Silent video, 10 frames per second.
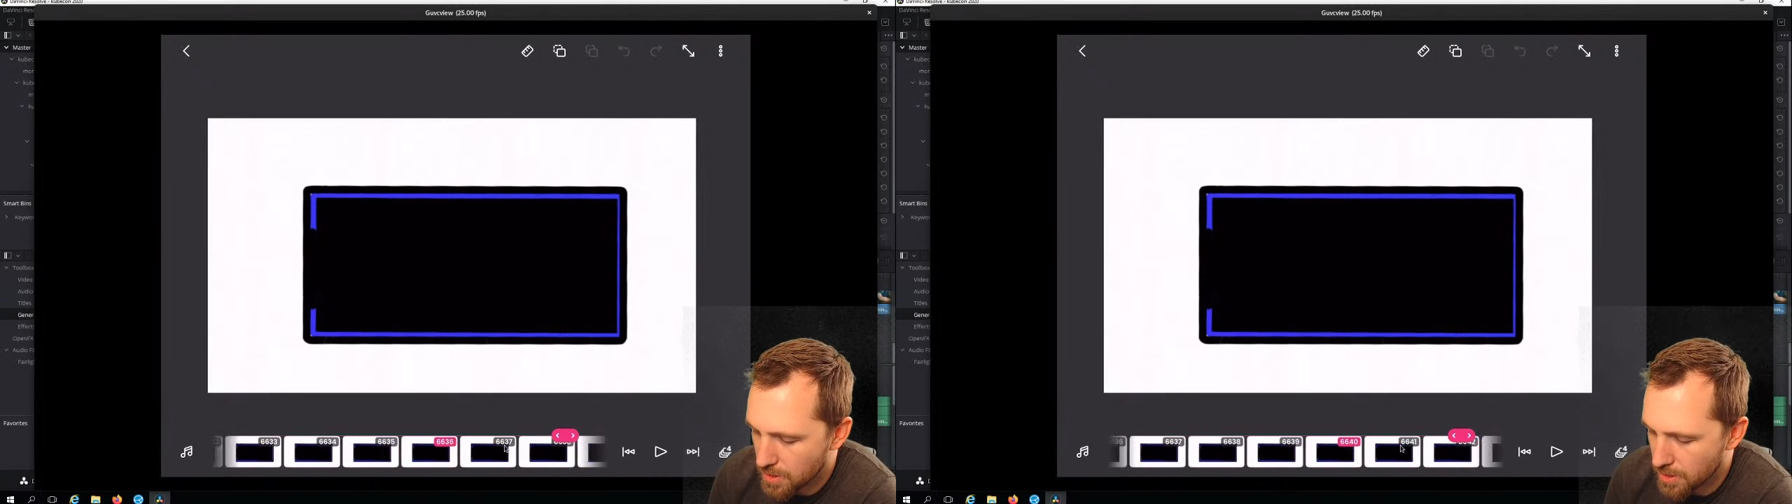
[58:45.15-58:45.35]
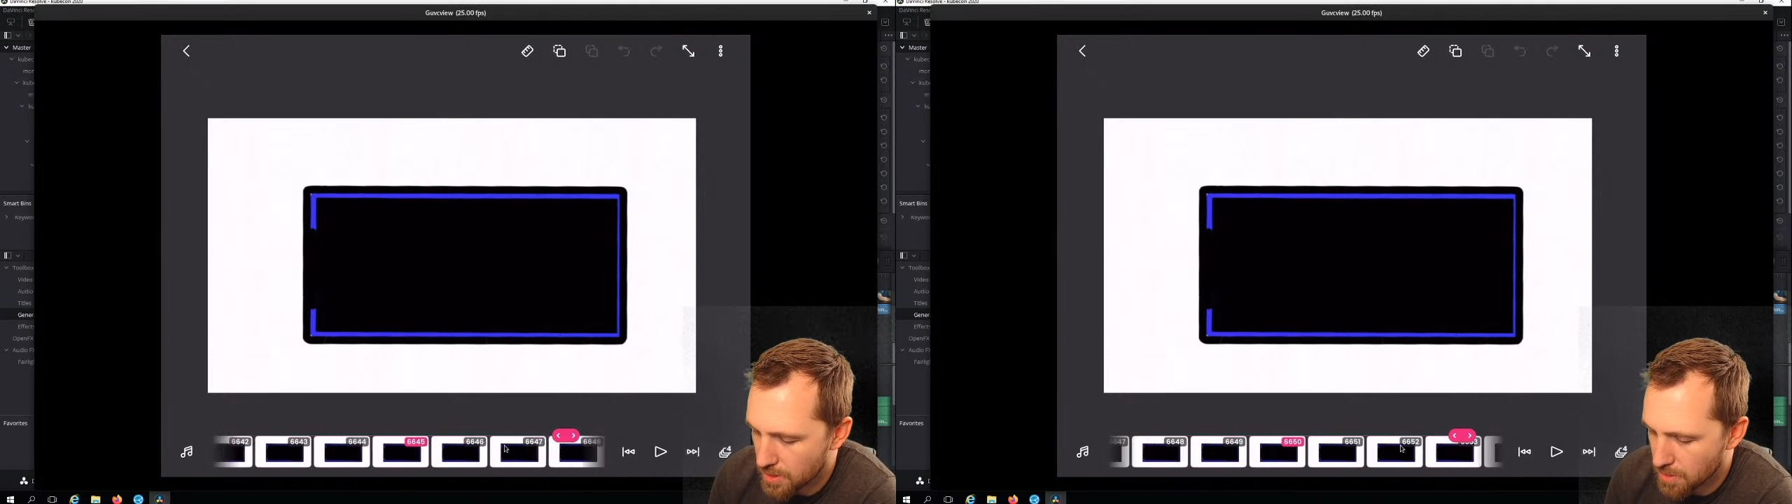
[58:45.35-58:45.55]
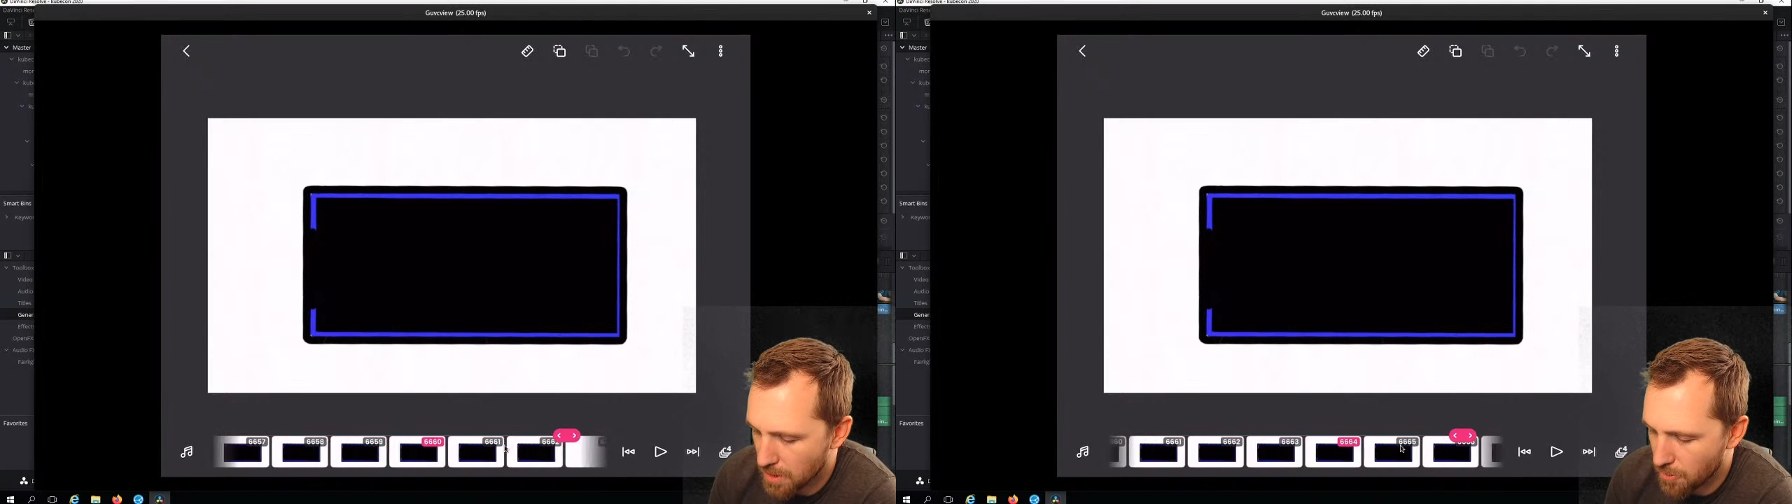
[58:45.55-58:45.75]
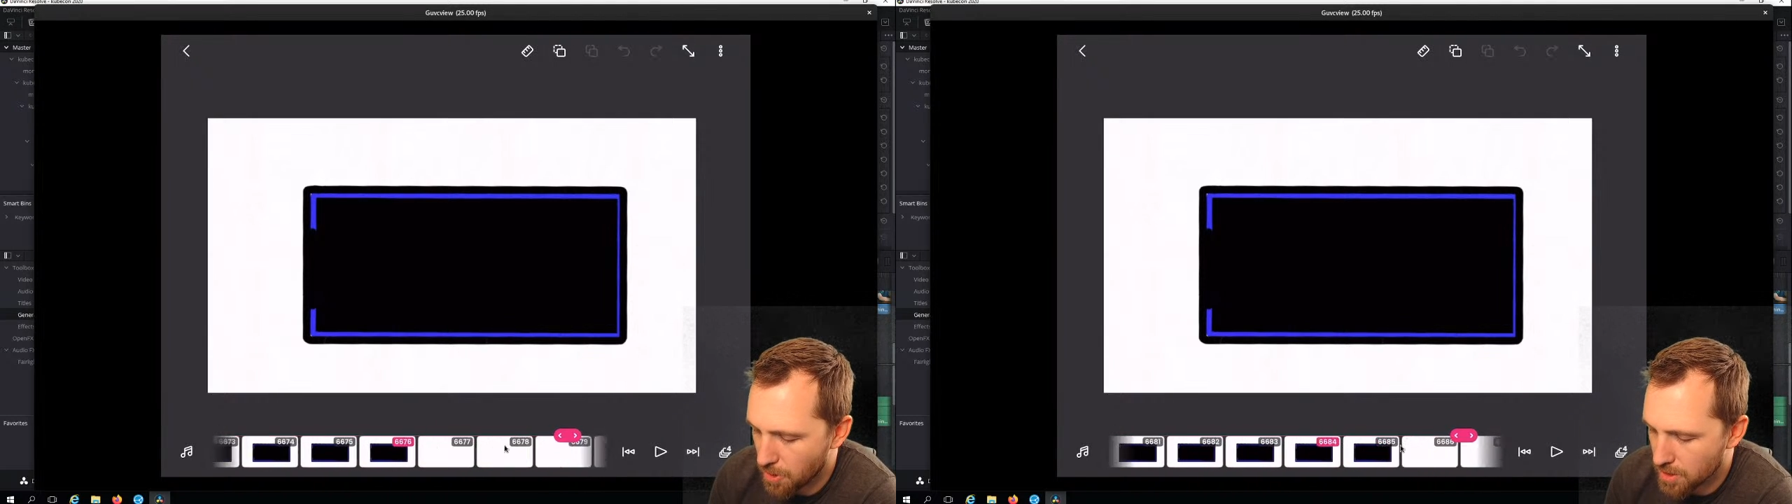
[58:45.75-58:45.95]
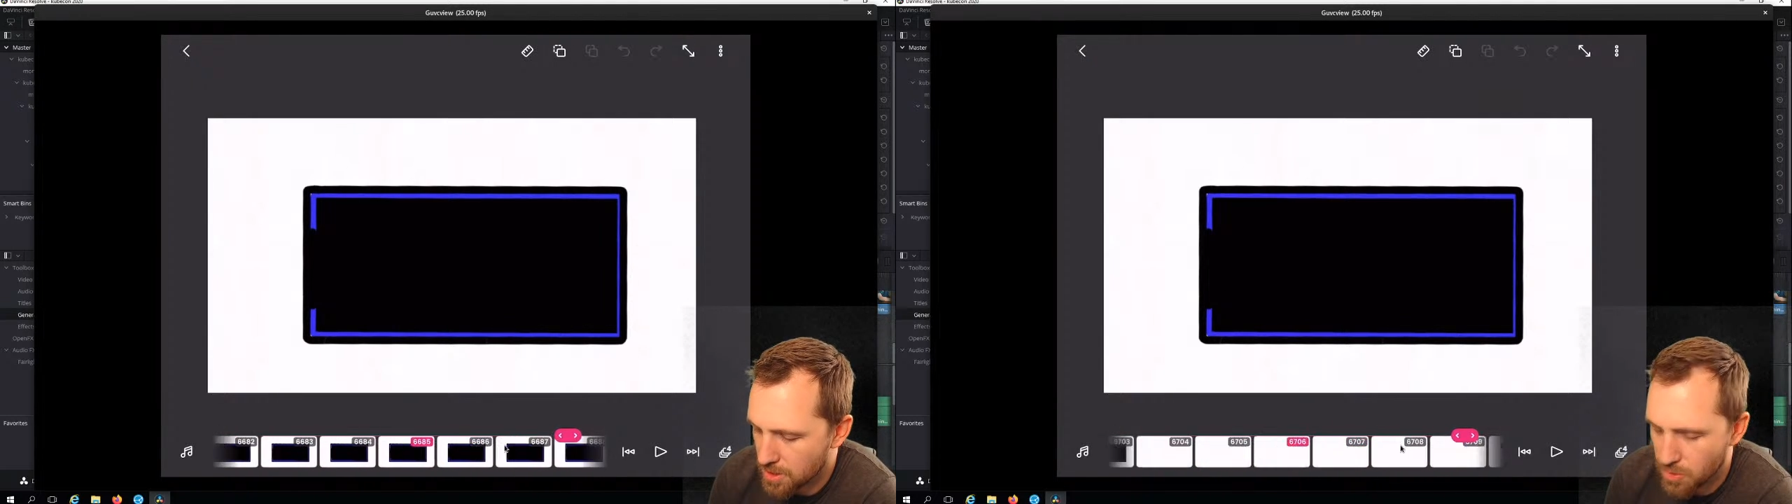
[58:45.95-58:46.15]
and some of that
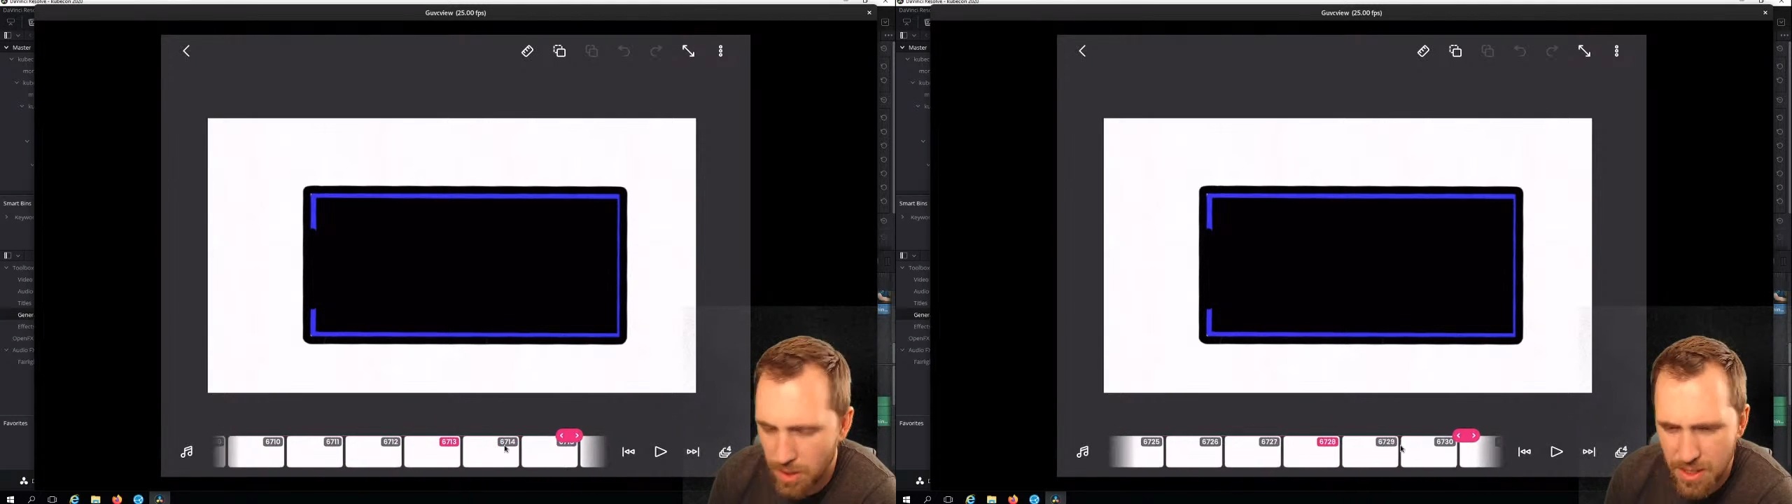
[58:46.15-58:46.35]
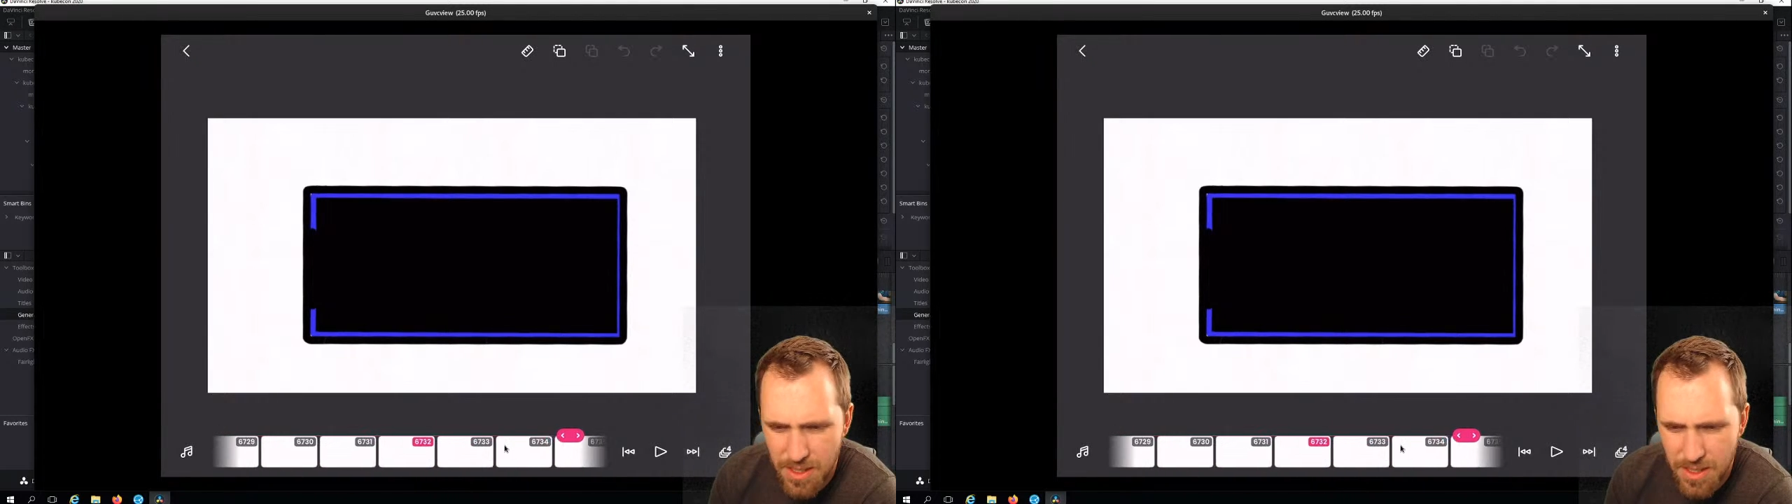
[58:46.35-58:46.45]
works, as well as,